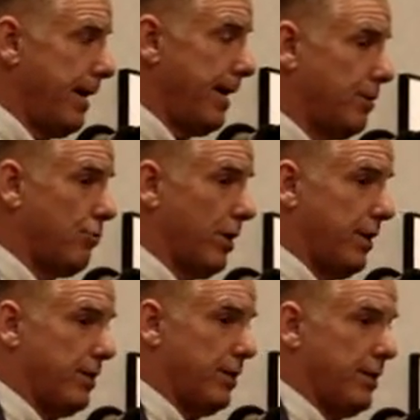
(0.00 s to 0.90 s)
It's
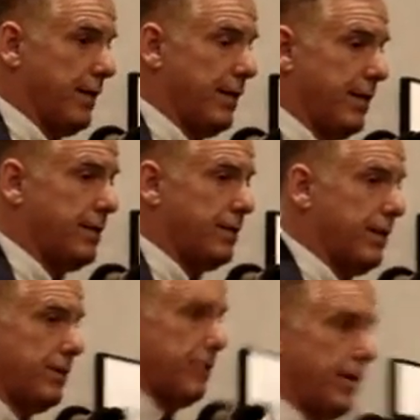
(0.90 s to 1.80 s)
really
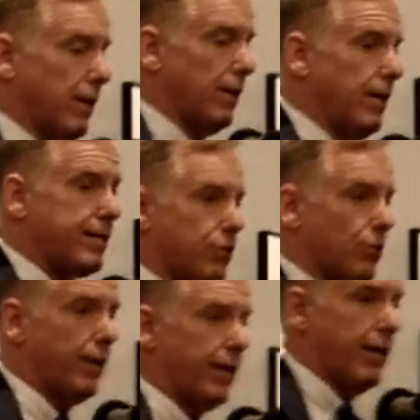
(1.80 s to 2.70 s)
it's the electoral